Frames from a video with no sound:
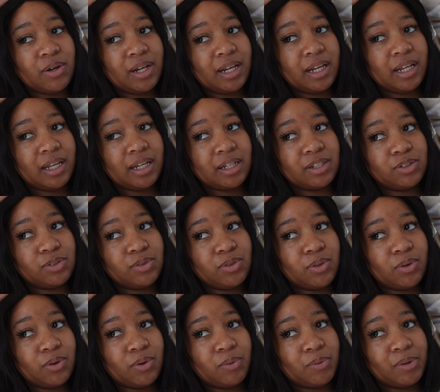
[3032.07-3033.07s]
only issue
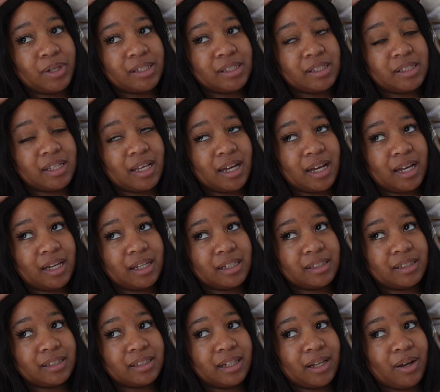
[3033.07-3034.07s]
though was that,